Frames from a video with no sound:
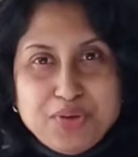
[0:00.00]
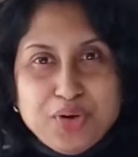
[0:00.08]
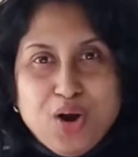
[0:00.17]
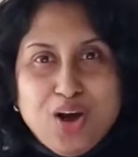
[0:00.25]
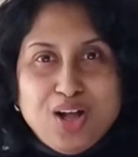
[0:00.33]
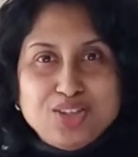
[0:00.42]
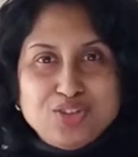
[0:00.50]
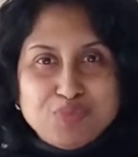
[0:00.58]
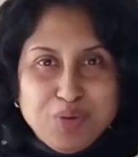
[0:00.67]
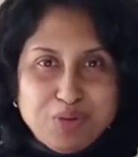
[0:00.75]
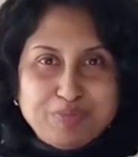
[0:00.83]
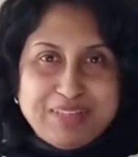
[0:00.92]
you all to
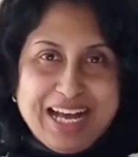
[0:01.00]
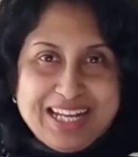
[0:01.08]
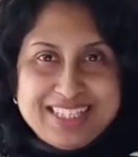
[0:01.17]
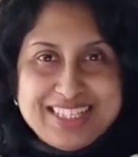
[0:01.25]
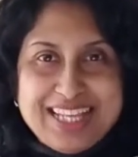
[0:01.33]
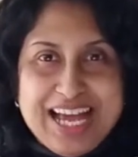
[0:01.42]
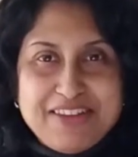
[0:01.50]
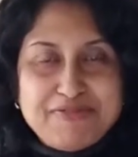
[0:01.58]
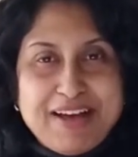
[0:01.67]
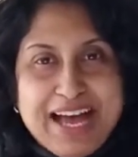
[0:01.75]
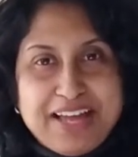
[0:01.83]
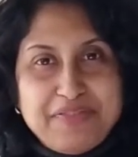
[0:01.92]
MomDas Life
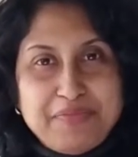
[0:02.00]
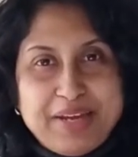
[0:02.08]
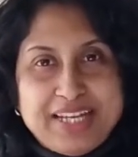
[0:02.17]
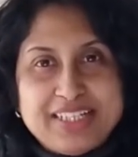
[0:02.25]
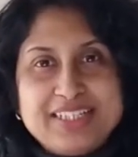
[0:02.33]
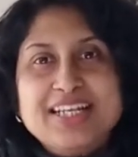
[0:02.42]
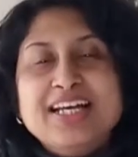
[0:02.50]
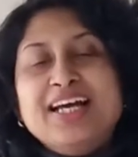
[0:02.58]
Handmade.